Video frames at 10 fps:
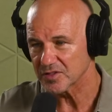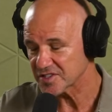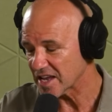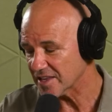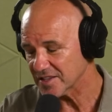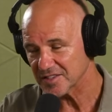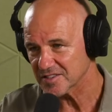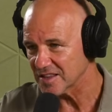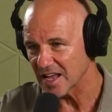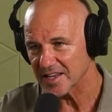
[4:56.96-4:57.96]
standing,
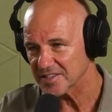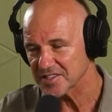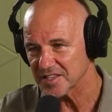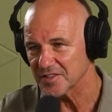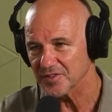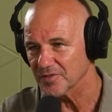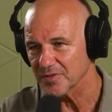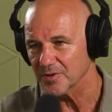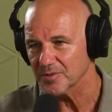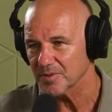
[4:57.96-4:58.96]
laying, sitting on the
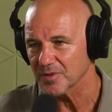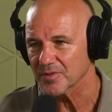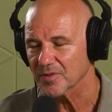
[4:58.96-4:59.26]
floor? What?